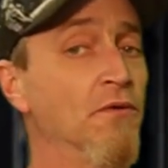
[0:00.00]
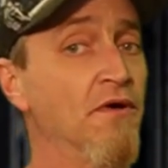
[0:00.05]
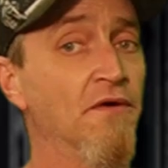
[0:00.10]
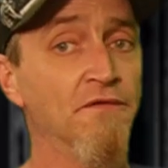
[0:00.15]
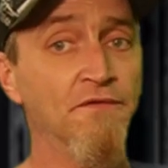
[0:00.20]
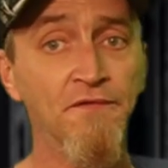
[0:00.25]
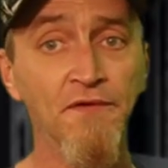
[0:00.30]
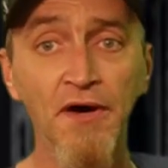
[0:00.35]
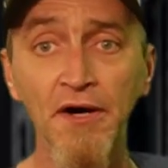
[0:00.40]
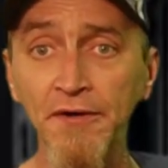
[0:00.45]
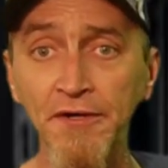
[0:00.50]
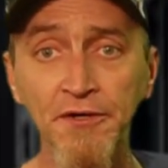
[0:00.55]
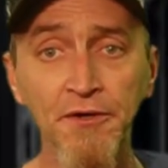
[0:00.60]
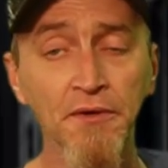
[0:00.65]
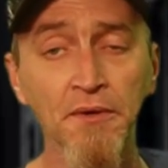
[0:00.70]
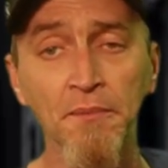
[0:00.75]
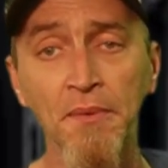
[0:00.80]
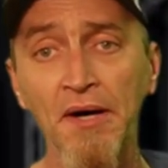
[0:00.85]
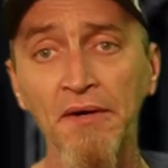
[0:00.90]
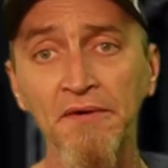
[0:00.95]
They're very
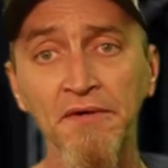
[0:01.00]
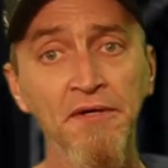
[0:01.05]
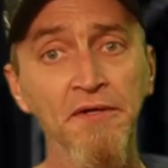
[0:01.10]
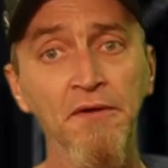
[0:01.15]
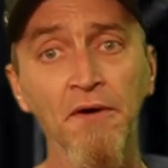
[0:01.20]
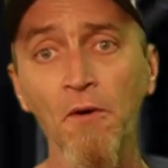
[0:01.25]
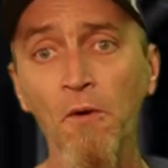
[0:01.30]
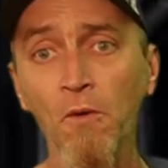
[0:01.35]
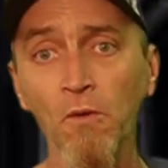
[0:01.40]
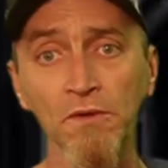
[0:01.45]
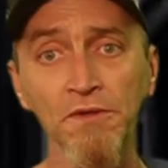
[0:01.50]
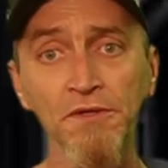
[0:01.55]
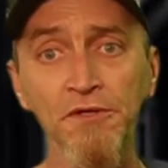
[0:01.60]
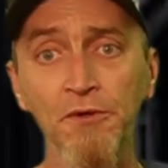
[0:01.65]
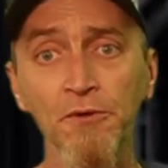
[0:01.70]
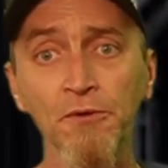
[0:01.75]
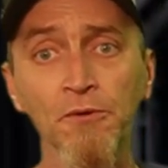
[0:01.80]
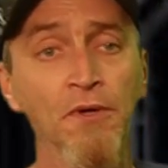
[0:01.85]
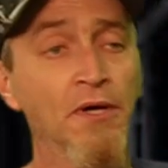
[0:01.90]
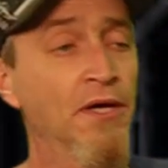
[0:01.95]
good about getting a hold of
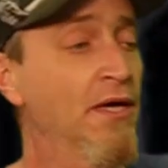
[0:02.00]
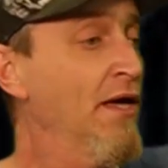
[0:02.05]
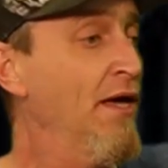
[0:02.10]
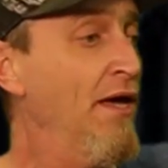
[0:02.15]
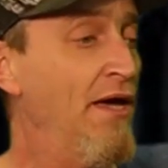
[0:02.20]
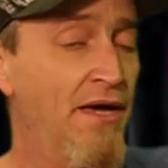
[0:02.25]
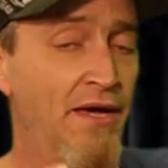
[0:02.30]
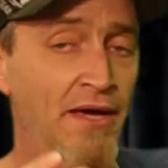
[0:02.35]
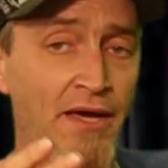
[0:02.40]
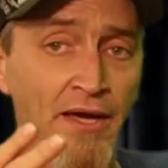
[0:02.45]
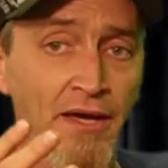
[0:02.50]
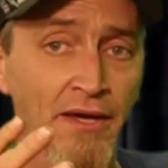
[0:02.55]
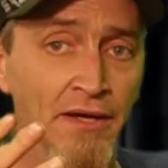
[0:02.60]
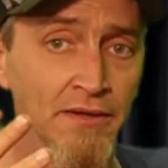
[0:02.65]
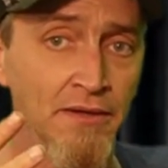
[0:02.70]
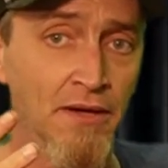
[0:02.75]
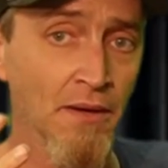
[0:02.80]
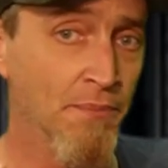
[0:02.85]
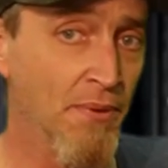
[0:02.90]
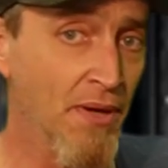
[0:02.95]
you
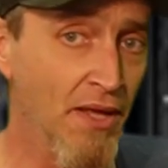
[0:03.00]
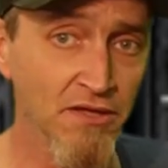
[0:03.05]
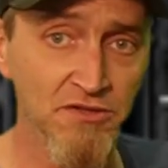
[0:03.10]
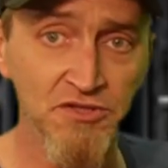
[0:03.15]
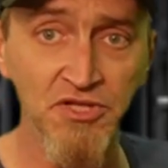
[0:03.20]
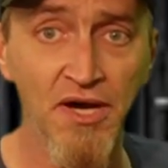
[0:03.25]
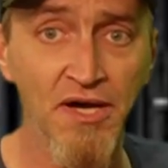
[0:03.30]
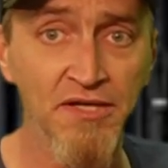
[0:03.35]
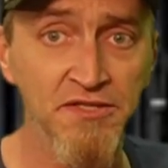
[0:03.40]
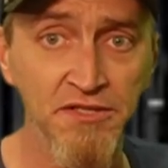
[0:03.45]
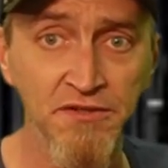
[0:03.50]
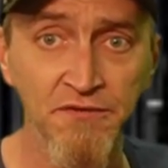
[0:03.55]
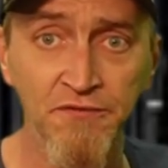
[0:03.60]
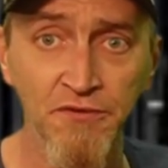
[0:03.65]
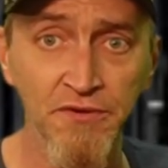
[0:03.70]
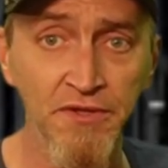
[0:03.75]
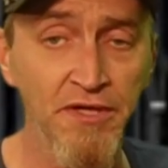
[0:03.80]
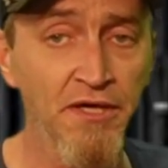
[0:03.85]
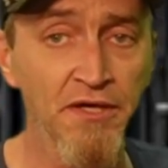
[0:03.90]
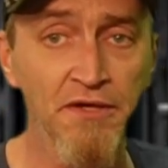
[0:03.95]
and apologizing
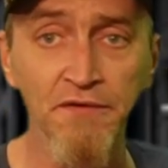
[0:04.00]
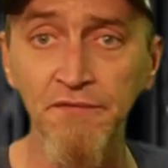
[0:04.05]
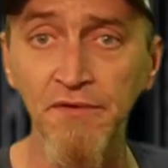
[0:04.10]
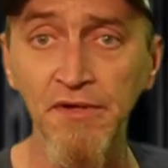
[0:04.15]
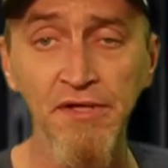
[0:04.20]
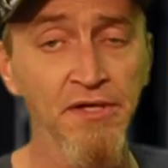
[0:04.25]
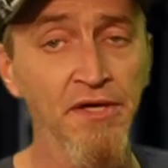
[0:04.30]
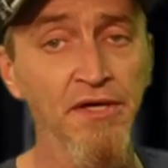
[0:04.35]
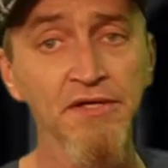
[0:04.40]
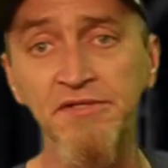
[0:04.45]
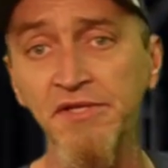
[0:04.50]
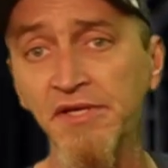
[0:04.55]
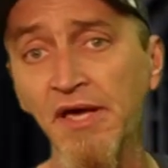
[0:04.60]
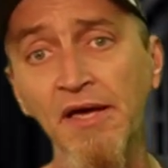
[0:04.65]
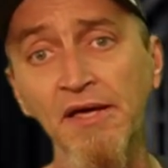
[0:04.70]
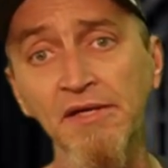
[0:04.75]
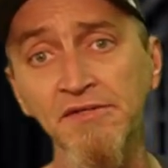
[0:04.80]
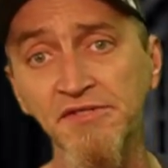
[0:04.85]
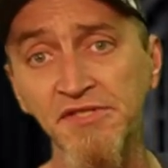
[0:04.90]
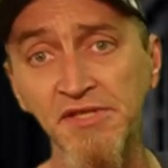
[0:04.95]
for the inconvenience
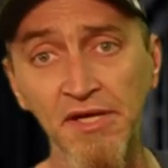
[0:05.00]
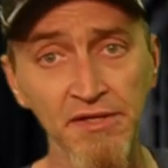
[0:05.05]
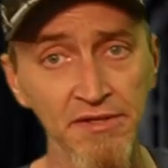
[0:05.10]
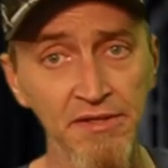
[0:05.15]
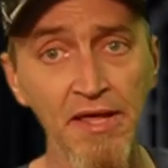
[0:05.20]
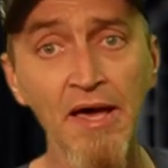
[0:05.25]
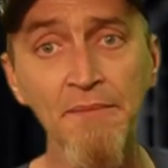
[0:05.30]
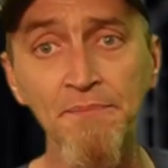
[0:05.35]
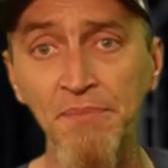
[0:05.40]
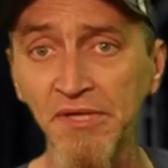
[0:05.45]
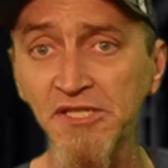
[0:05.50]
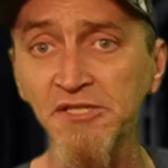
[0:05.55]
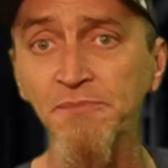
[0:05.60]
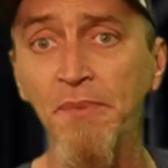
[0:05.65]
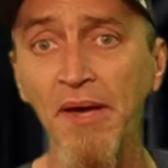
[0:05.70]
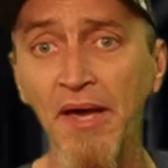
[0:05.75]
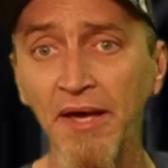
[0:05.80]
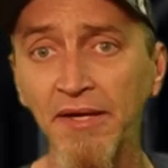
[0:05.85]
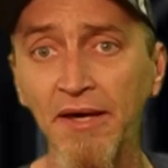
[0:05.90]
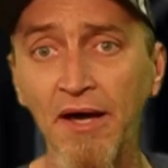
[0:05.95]
and sending that piece
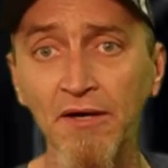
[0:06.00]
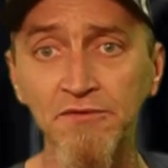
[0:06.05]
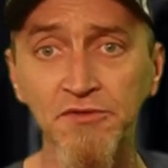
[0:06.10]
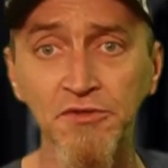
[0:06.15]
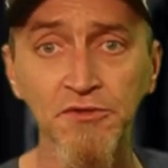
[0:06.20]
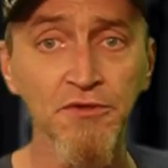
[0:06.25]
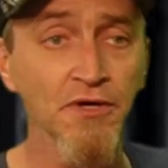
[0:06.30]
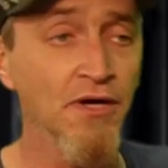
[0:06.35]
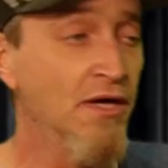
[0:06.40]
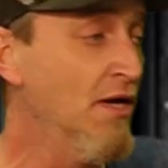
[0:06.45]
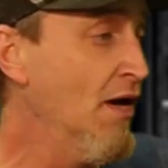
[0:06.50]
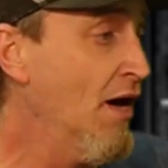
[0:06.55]
back out to you.